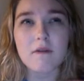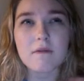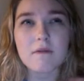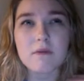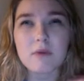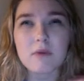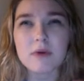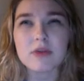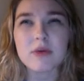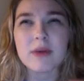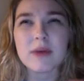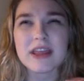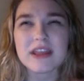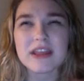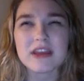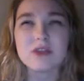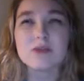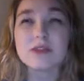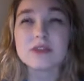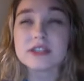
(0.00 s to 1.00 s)
way
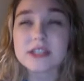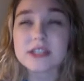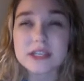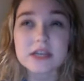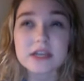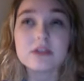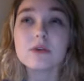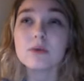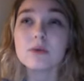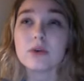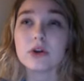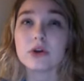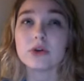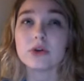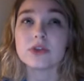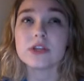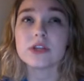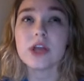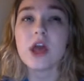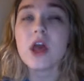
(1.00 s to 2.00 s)
that you see the
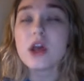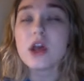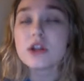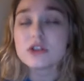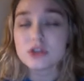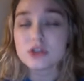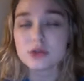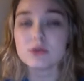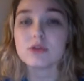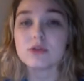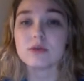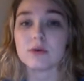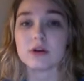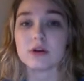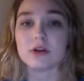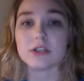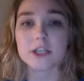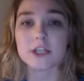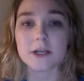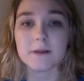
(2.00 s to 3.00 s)
world to the
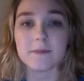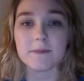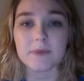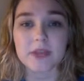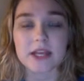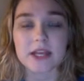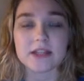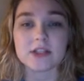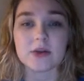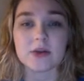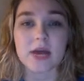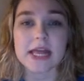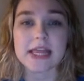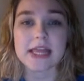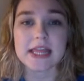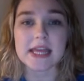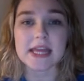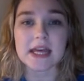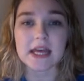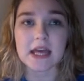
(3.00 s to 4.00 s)
world. And so I
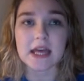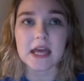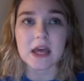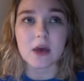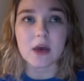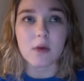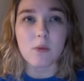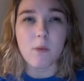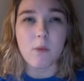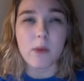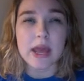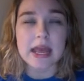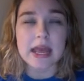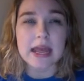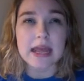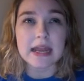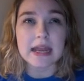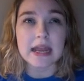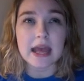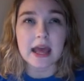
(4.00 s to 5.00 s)
think
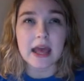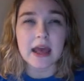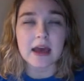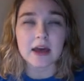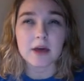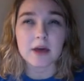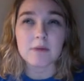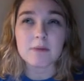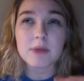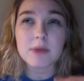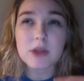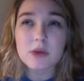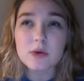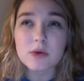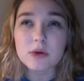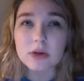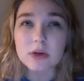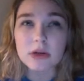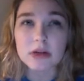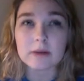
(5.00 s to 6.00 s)
when a
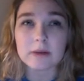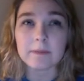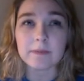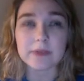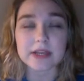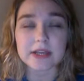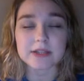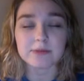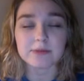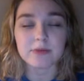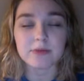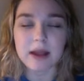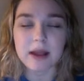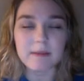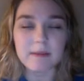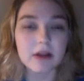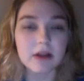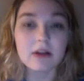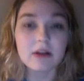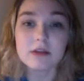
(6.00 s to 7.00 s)
computer is
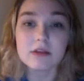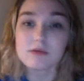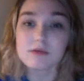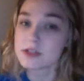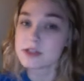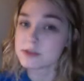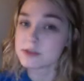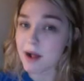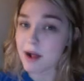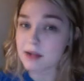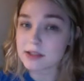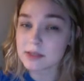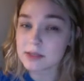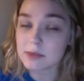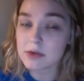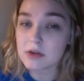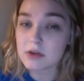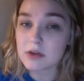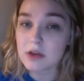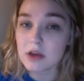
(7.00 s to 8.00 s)
primarily
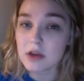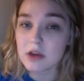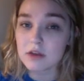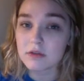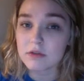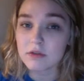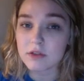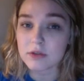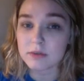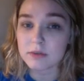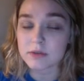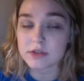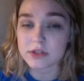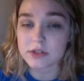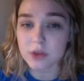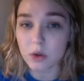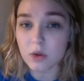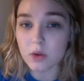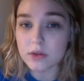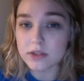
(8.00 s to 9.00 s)
responsible for the
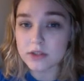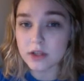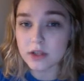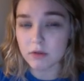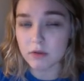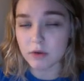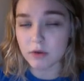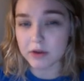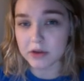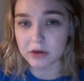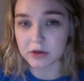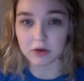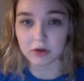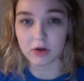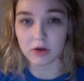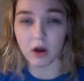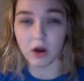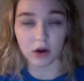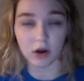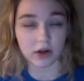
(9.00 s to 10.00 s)
result of what
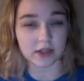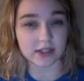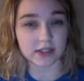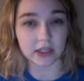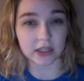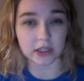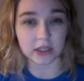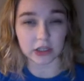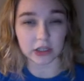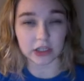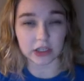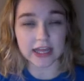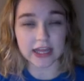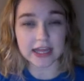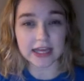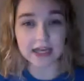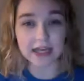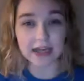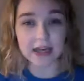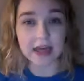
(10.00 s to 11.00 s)
your art is going to look
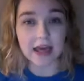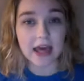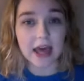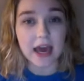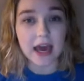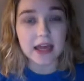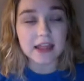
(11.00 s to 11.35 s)
like, I